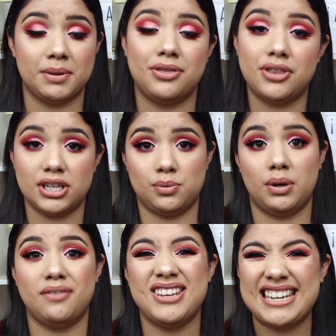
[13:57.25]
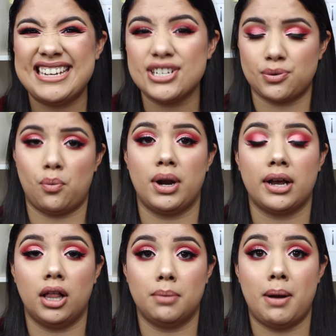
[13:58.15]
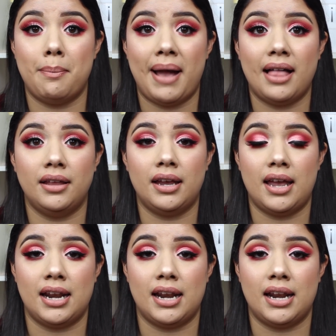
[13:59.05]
but this one, if you need just one ColourPop palette,